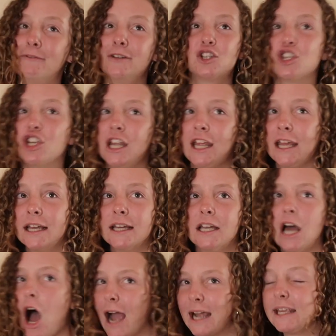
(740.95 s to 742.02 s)
fishing and
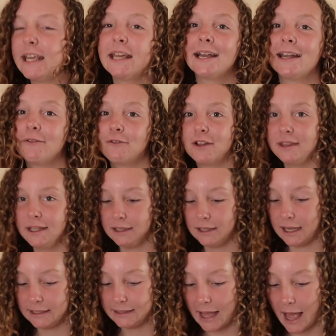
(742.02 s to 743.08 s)
hiking and everything
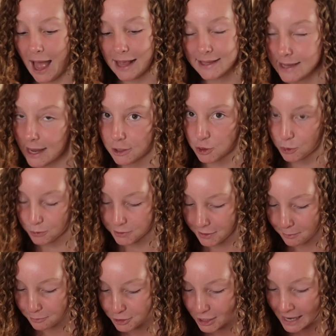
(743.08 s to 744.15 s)
like that as actual
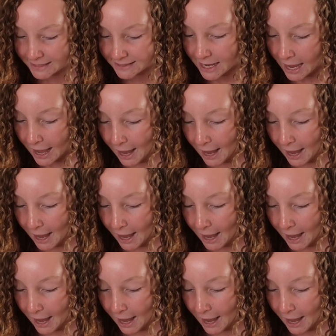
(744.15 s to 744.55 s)
subjects.